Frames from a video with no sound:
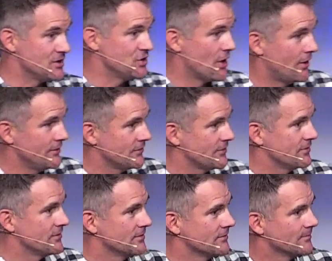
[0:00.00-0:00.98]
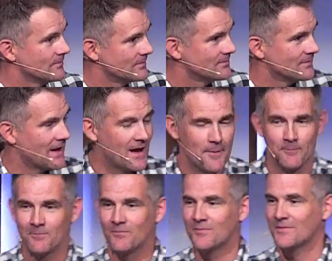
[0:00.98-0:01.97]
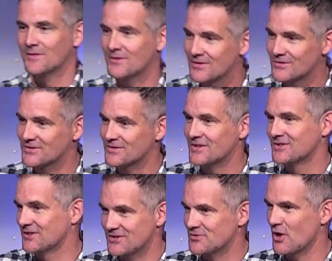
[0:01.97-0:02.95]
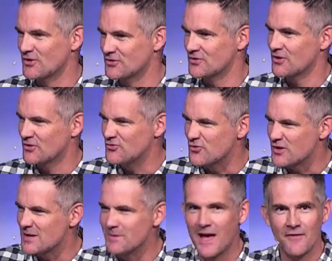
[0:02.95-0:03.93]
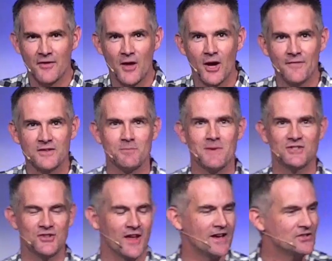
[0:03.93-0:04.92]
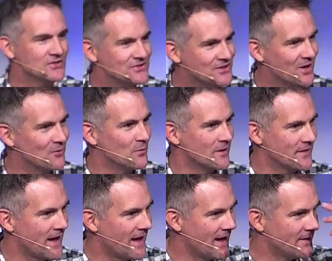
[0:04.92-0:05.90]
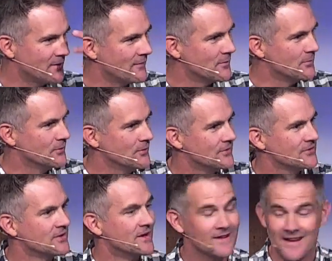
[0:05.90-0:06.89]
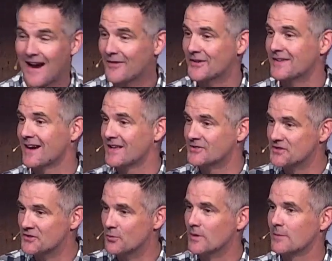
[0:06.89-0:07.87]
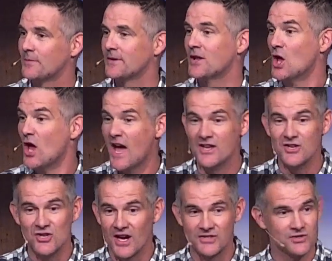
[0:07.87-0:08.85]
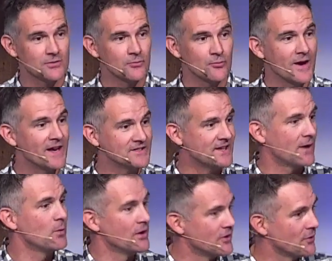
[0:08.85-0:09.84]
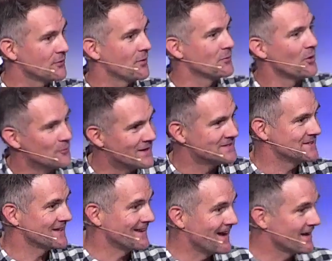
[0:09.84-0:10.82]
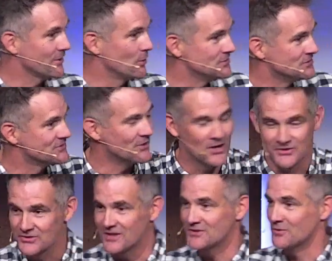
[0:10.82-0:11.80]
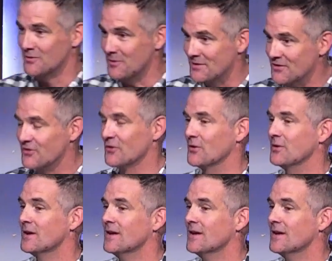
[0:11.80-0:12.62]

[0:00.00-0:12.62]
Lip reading: Jones. I just dream and I have those imaginations, you know, of wearing the hat, having the boots, carrying the guns and the whip, and just ransack, well, not ransacking archaeology sites, because that's not what you're meant to do.